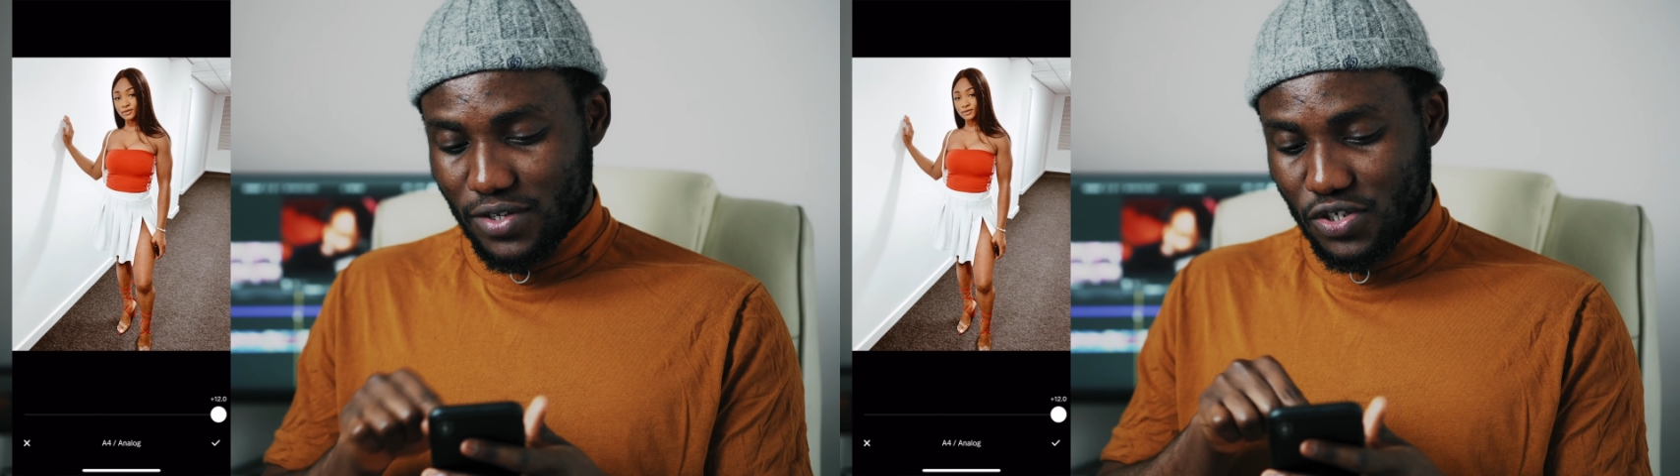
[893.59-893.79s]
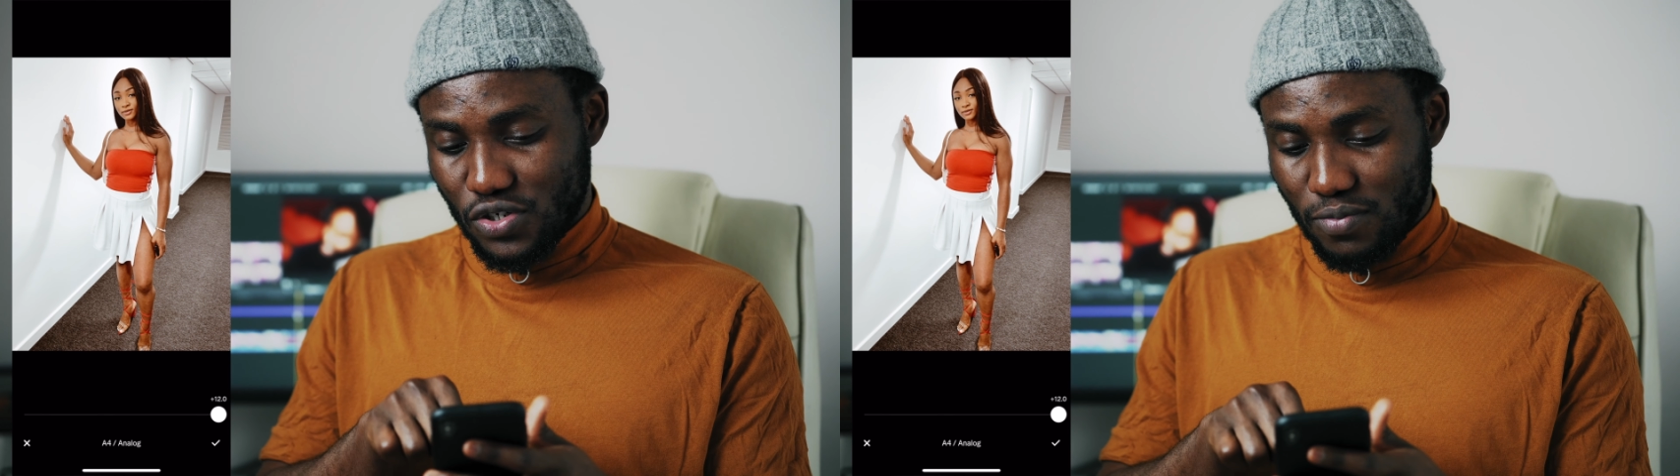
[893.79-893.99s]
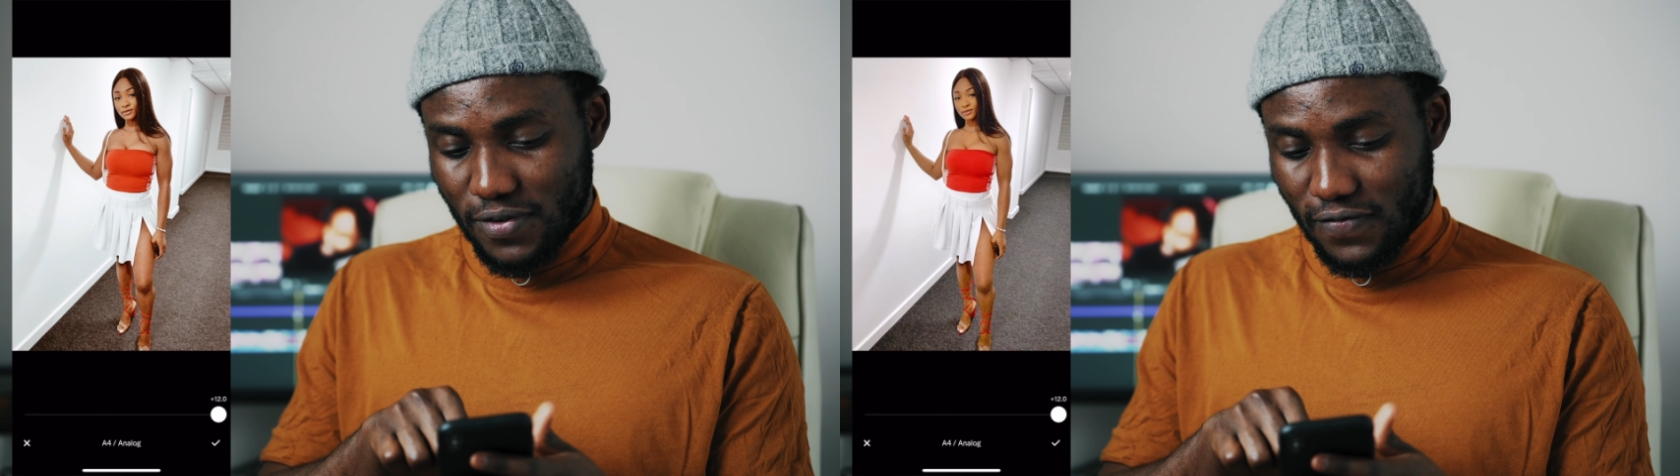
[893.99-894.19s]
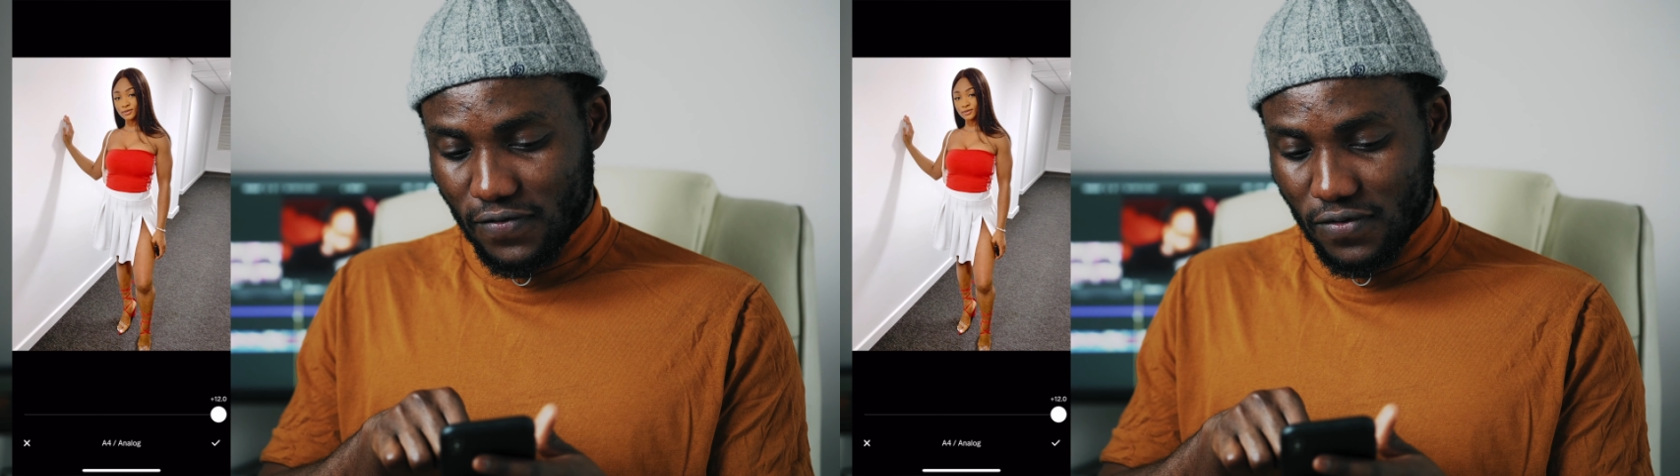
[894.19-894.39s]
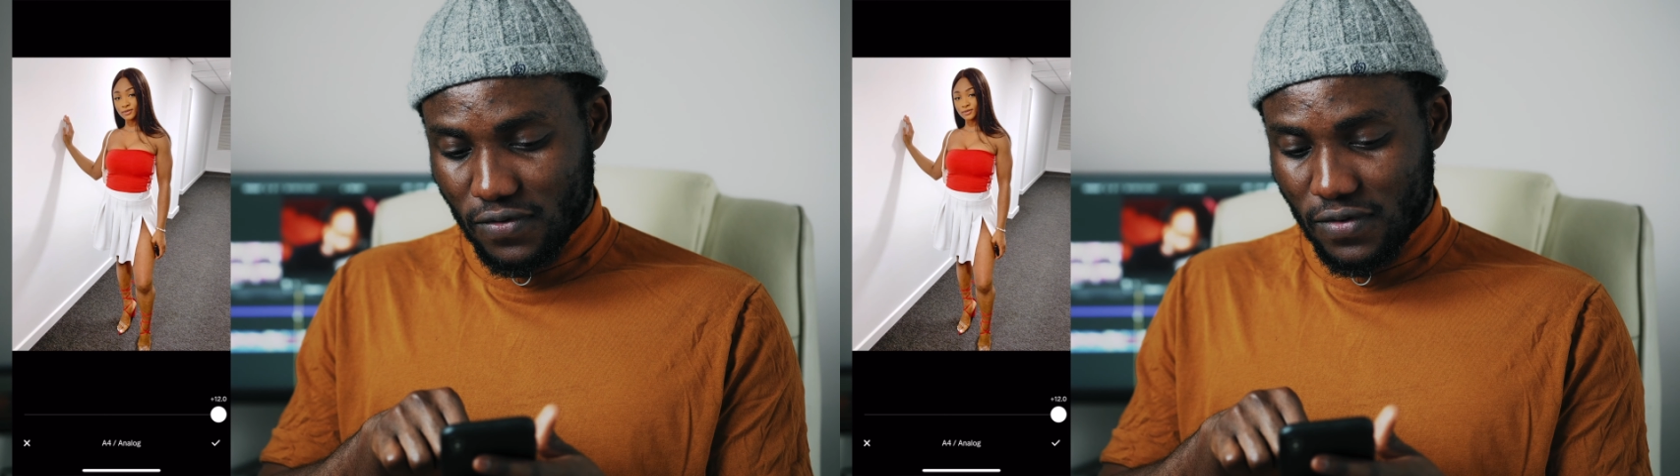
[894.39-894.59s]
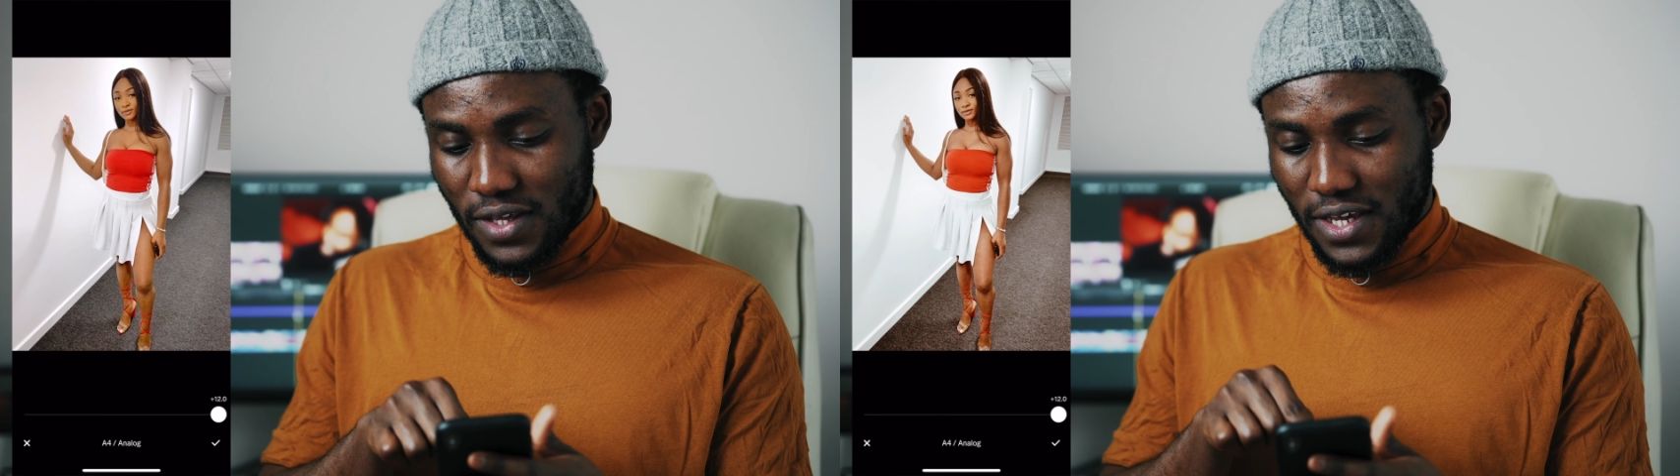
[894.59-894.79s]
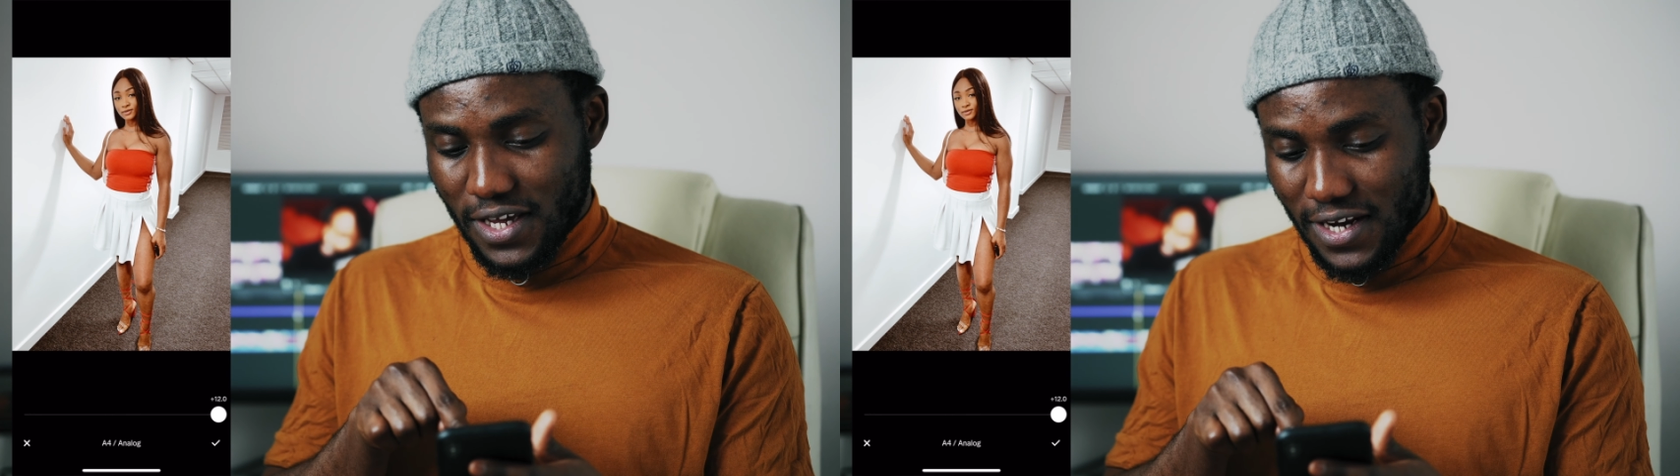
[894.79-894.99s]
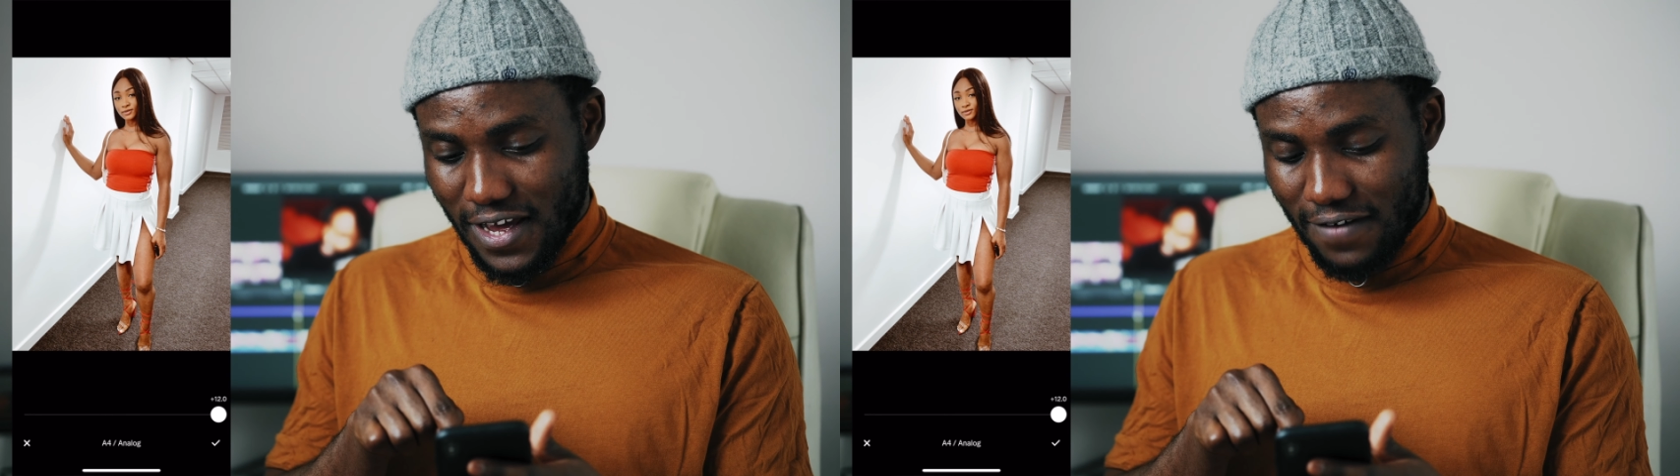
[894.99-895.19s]
picture before
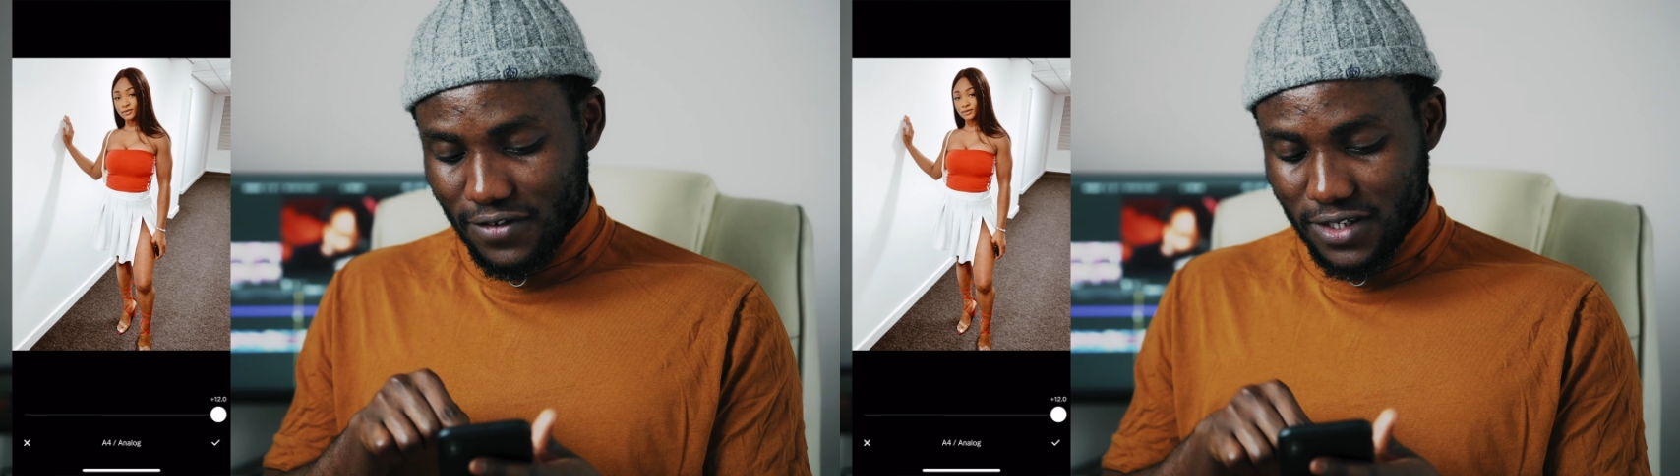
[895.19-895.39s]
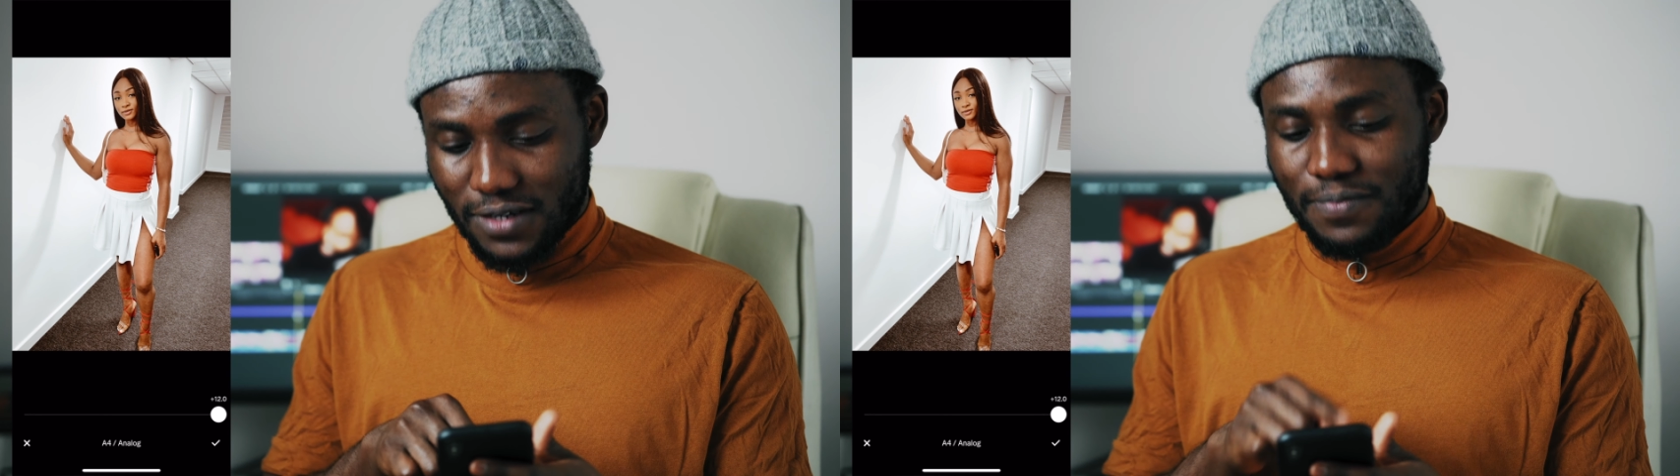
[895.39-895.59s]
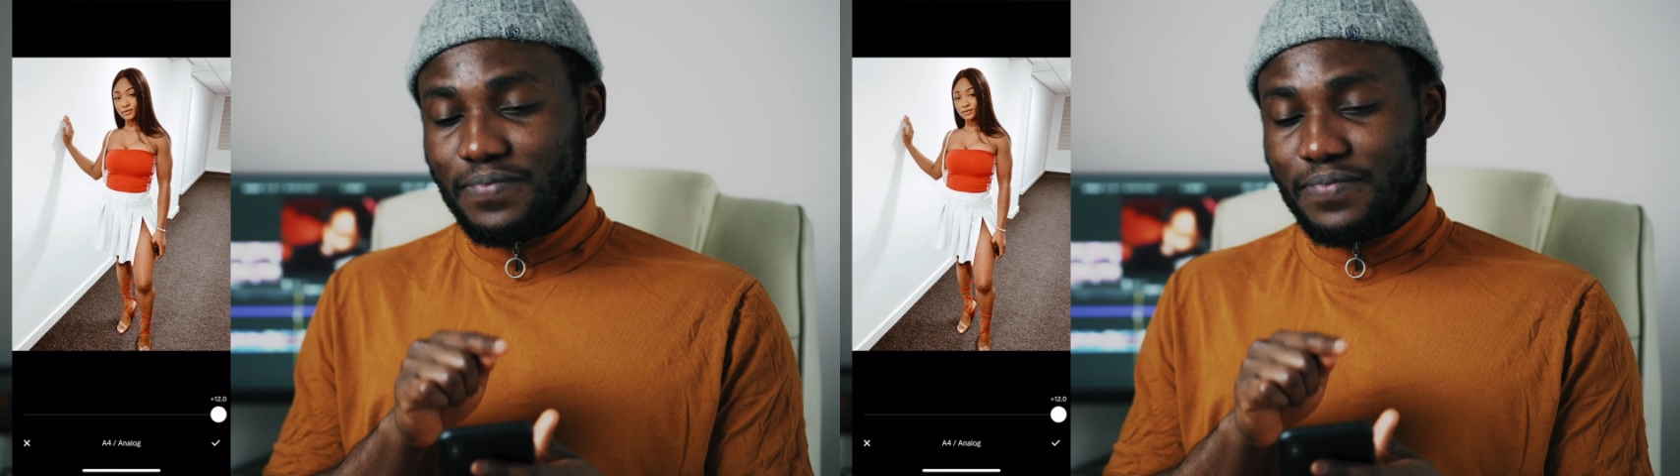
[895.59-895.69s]
and after